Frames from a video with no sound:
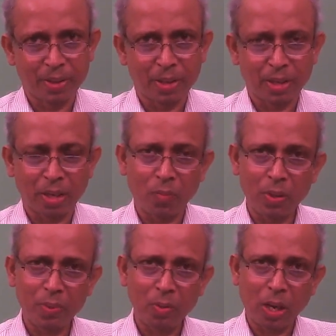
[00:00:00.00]
Now,
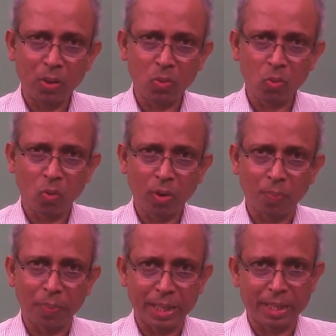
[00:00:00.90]
when we want to go for
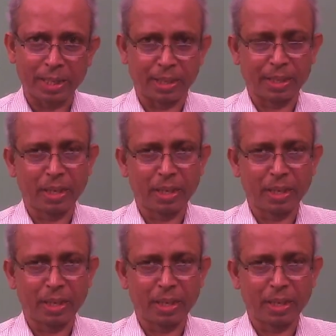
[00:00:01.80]
braking,